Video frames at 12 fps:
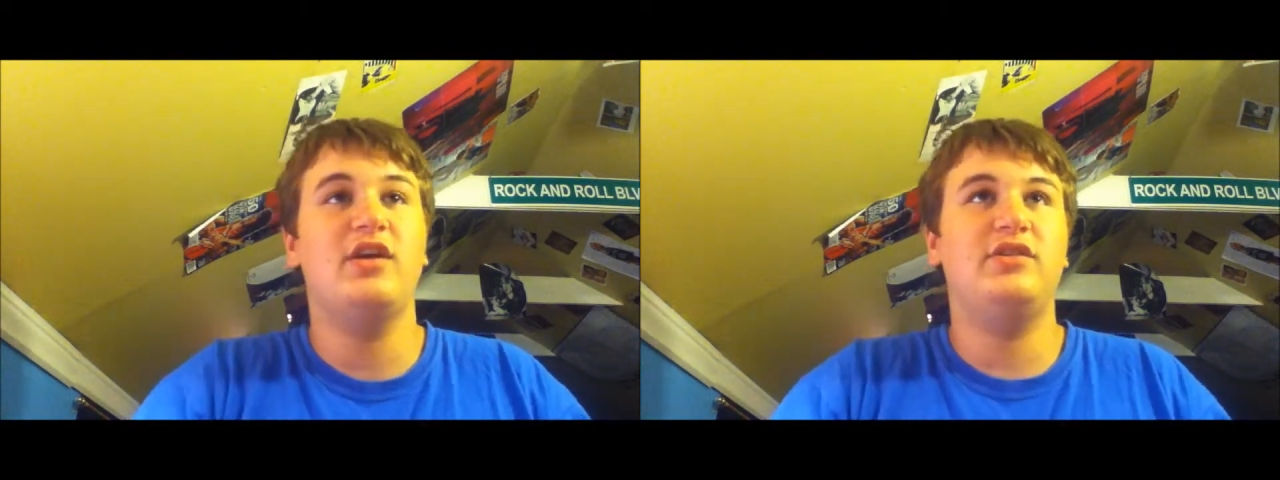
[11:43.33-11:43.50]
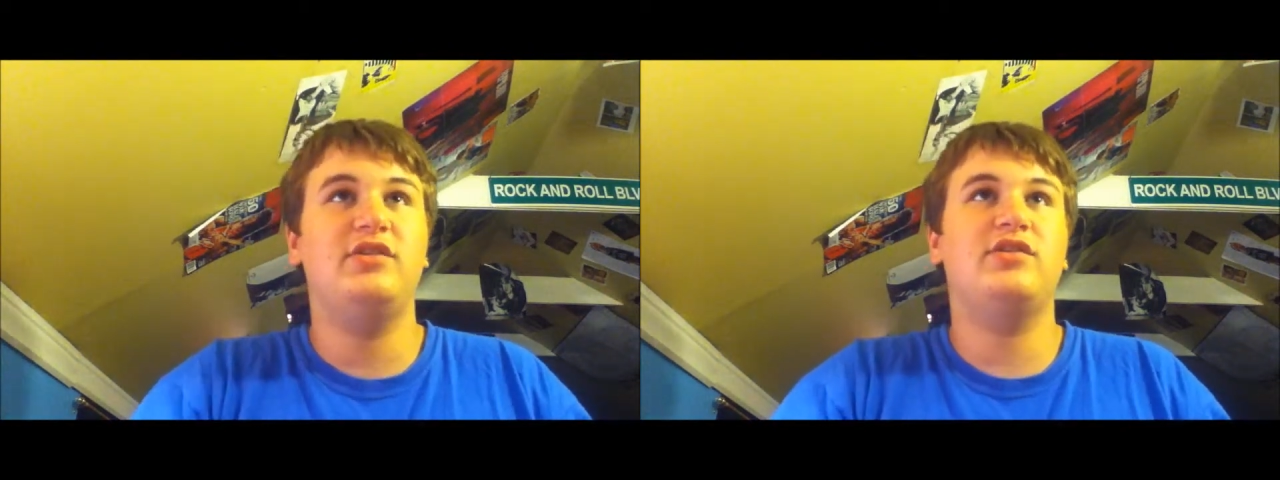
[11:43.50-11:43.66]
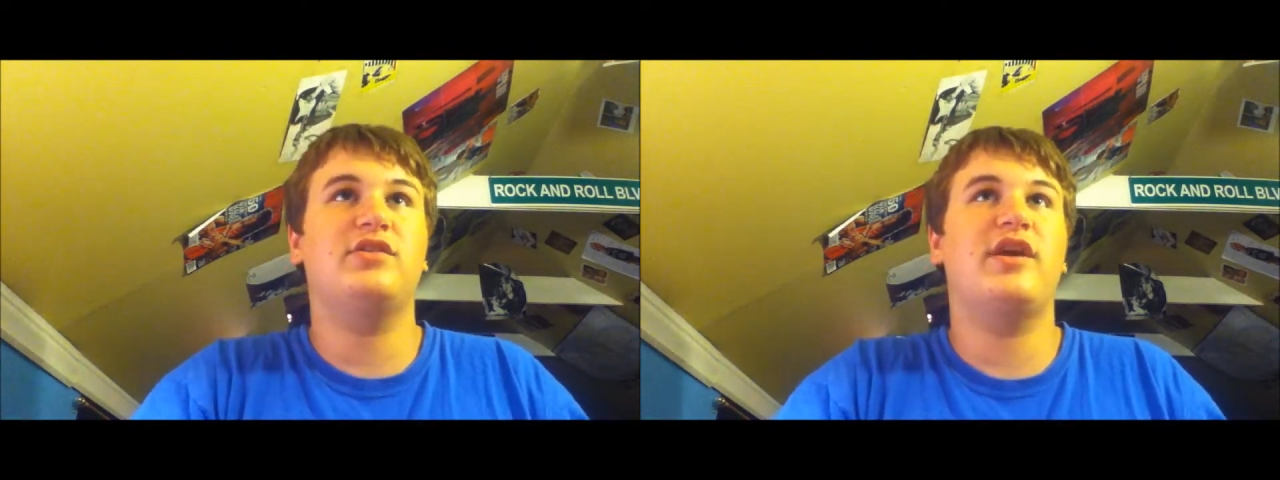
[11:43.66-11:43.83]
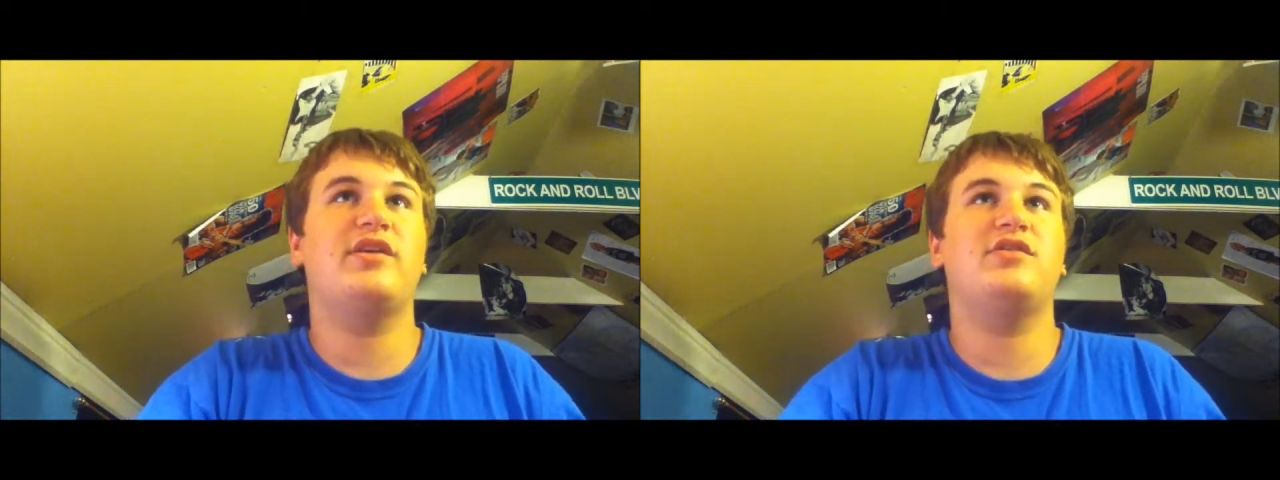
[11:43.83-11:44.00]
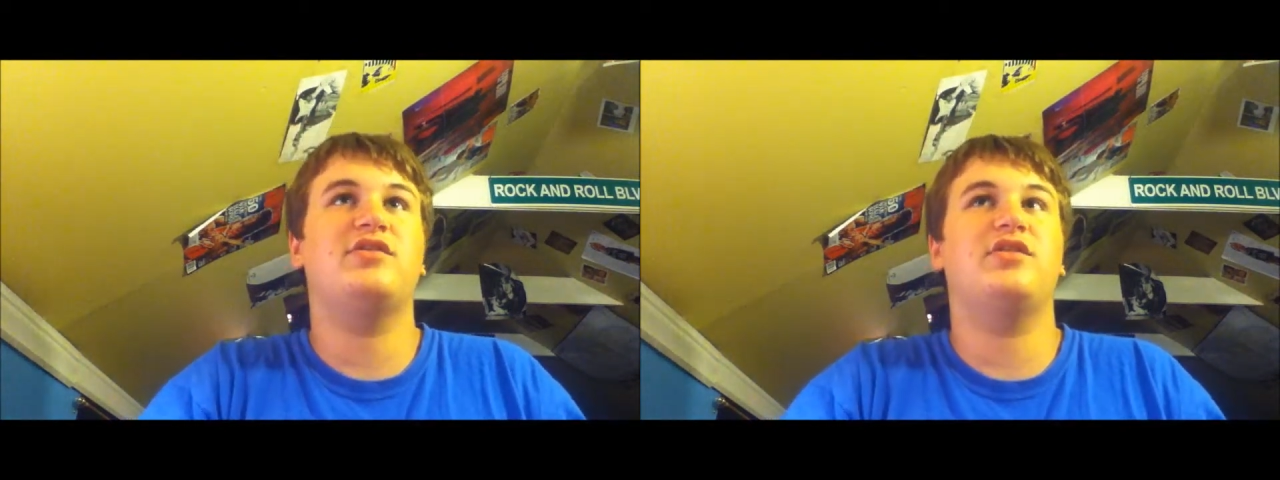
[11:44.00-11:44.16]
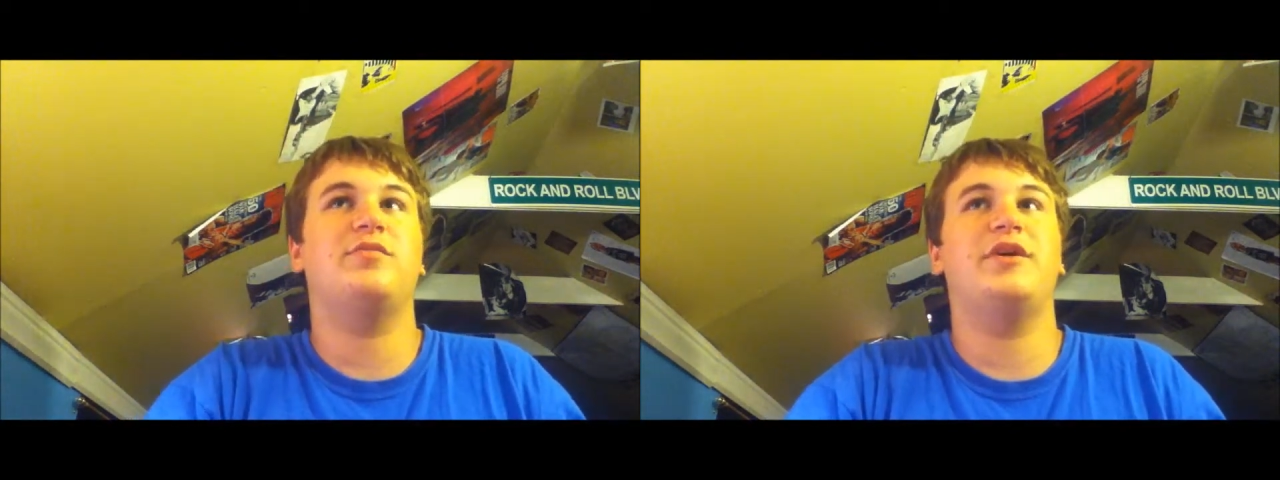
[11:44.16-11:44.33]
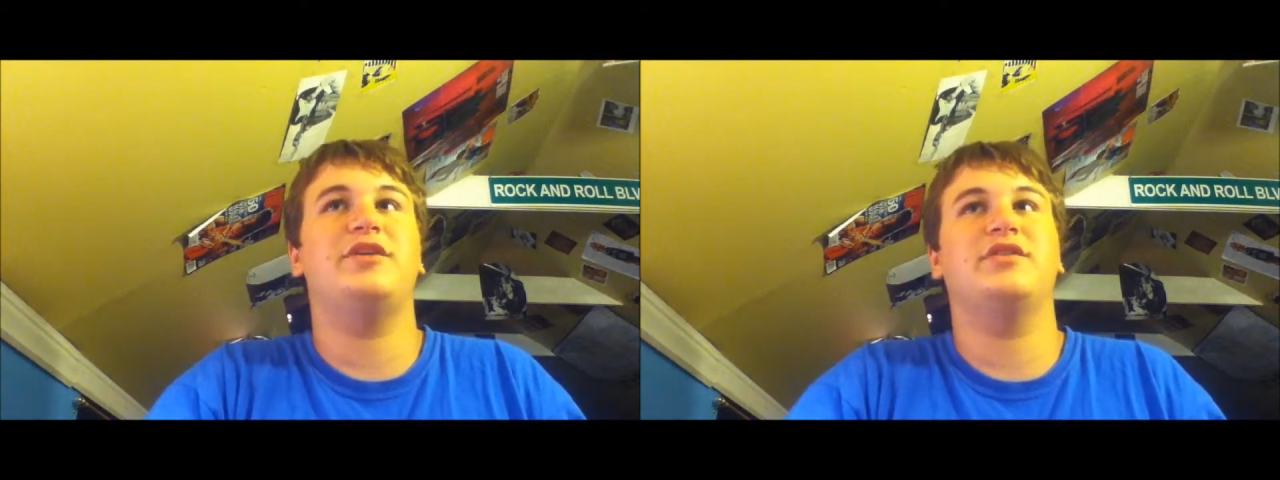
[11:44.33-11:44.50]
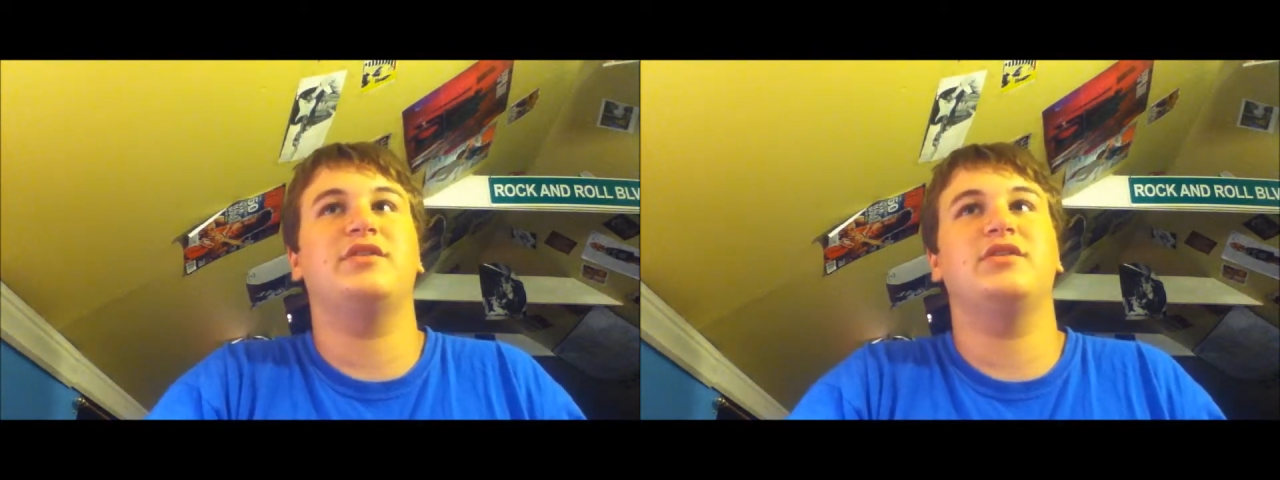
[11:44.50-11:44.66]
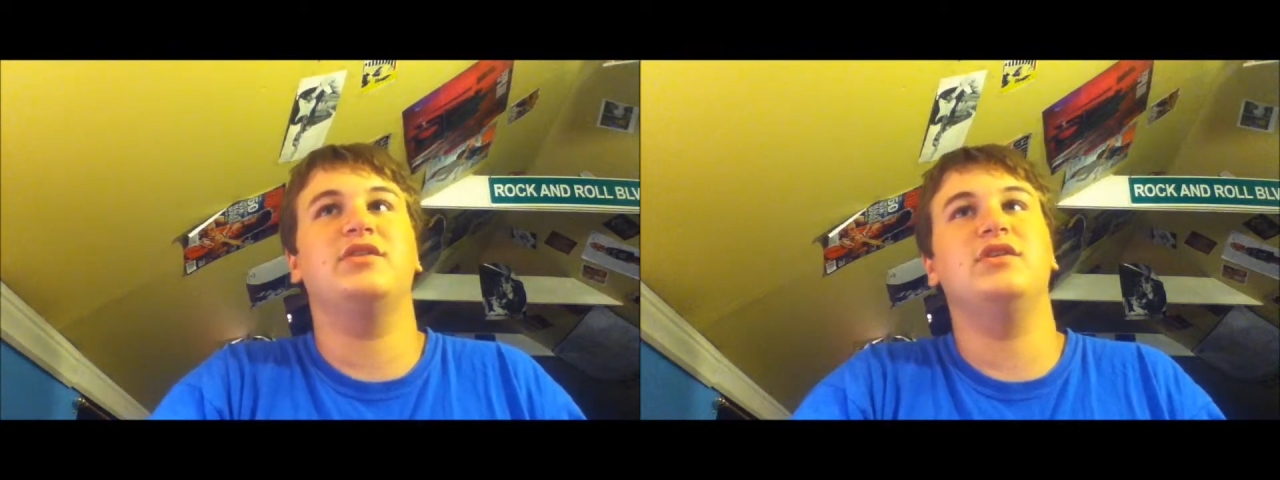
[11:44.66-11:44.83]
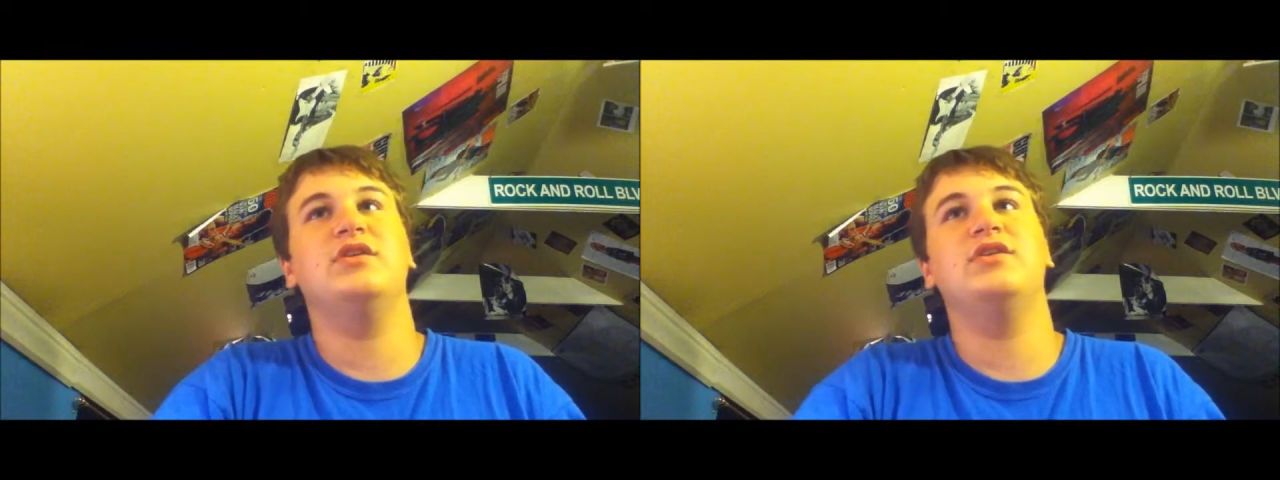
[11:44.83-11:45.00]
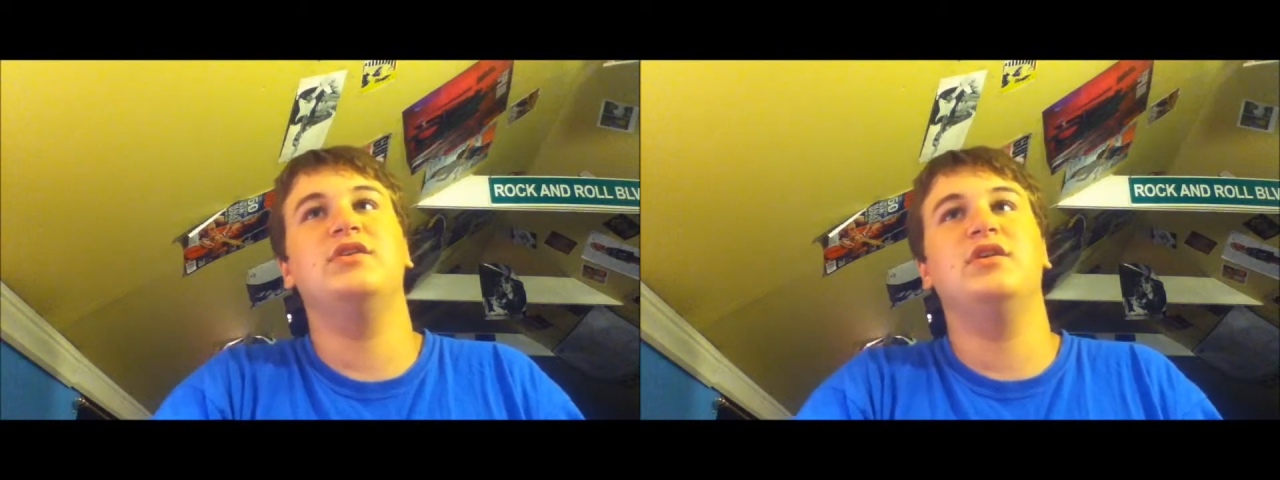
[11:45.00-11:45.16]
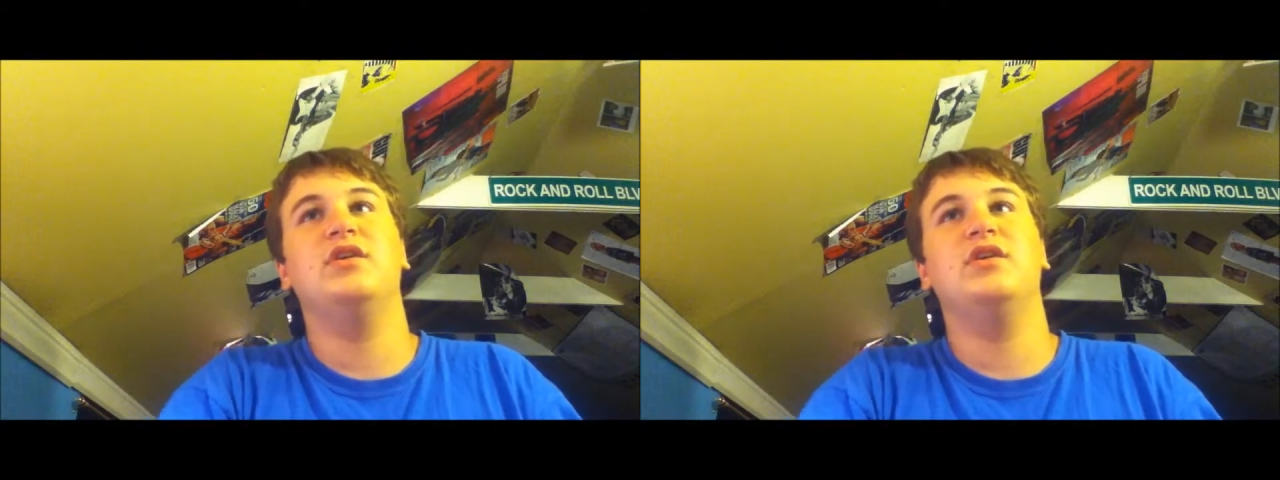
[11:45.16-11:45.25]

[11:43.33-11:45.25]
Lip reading: Sealed cases are basically